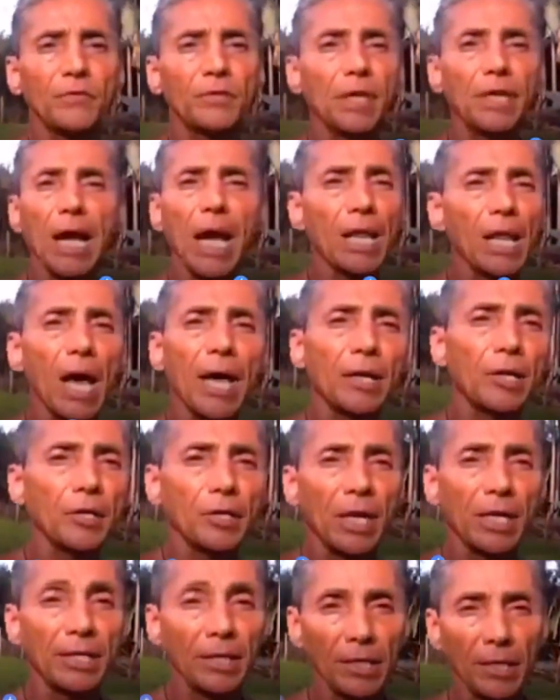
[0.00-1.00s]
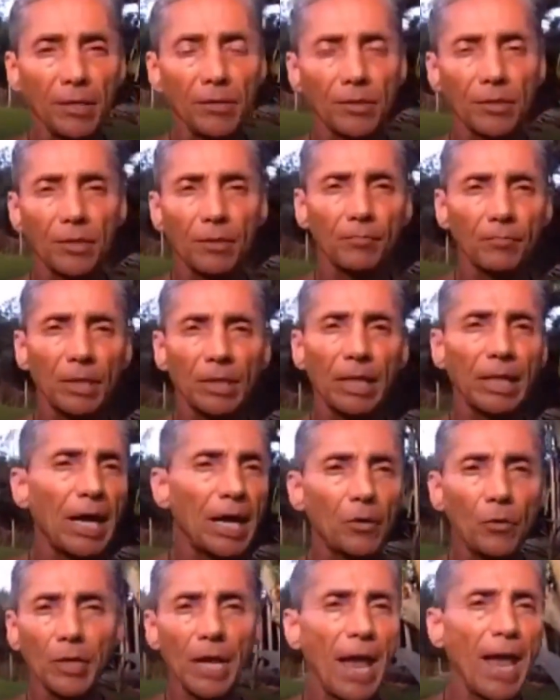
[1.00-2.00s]
They got a lot of good ideas, but they got
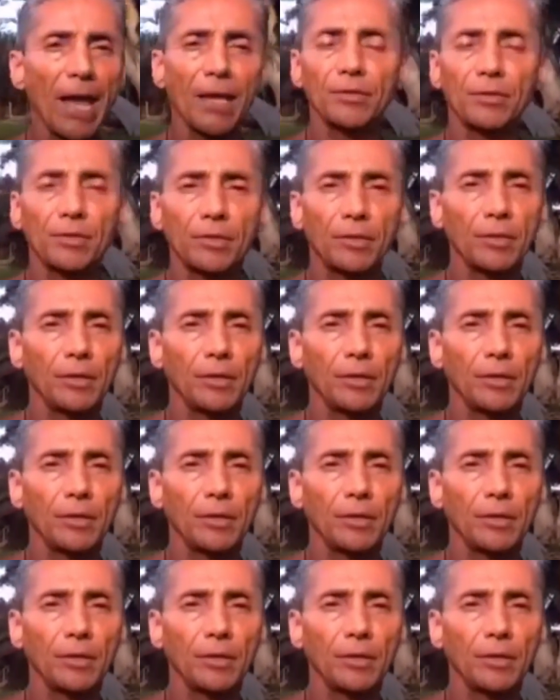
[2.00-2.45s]
no gas.